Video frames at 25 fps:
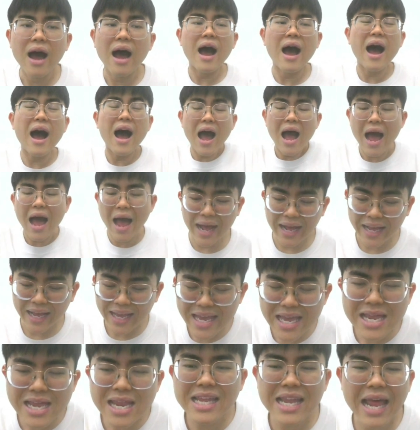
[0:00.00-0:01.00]
It
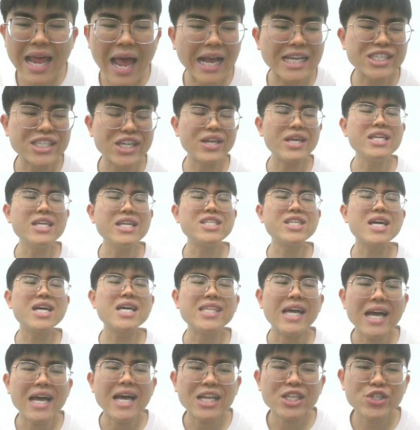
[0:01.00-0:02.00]
is actually
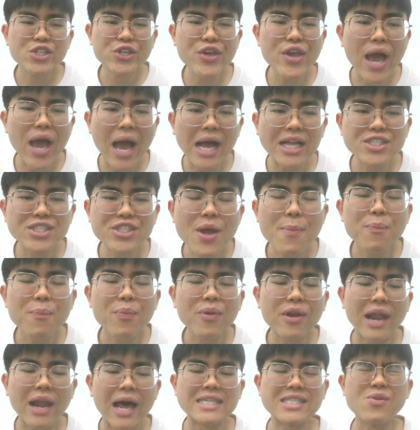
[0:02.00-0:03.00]
just 300
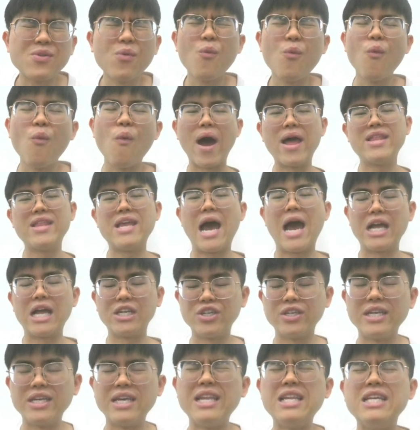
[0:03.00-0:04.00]
plus
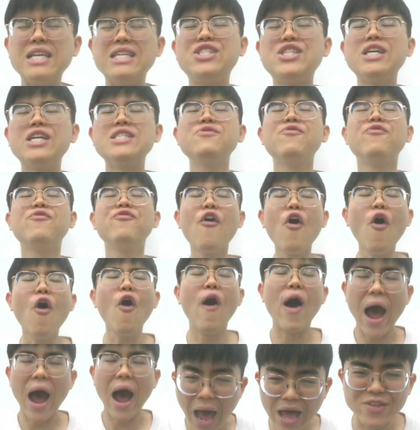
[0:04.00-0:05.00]
100. It is just
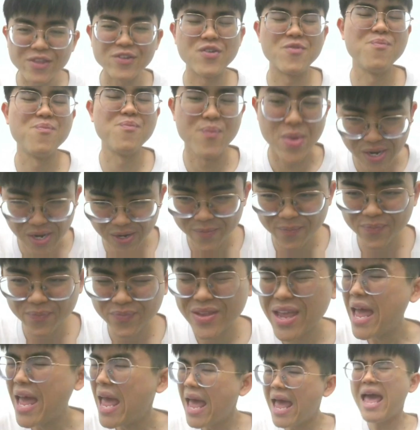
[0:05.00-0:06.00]
400 meters.
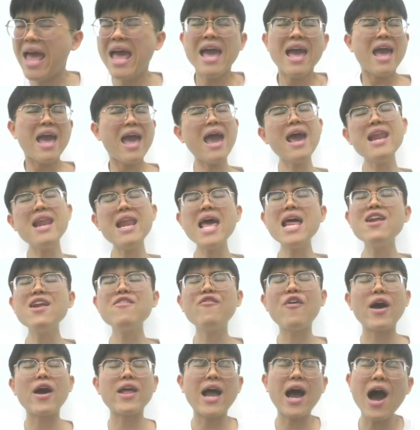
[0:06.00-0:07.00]
And
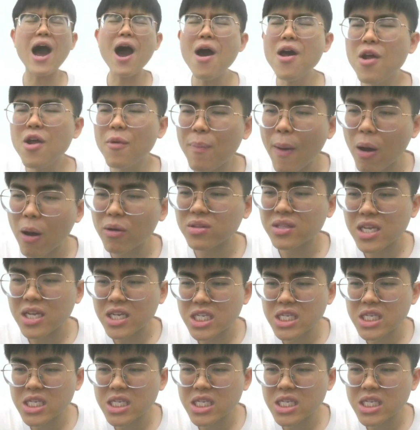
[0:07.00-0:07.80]
everyone, how about the